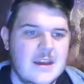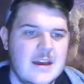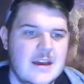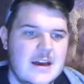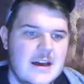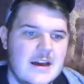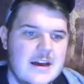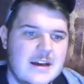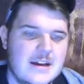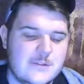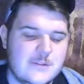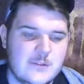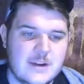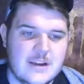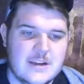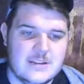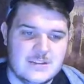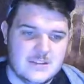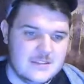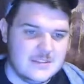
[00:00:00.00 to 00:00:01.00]

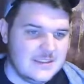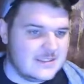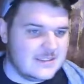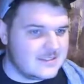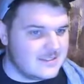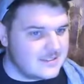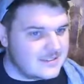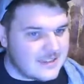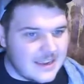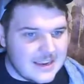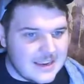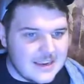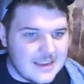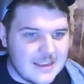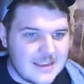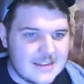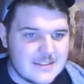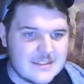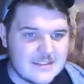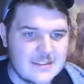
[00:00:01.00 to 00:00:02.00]
Duration's
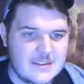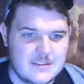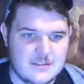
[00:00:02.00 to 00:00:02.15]
instantaneous.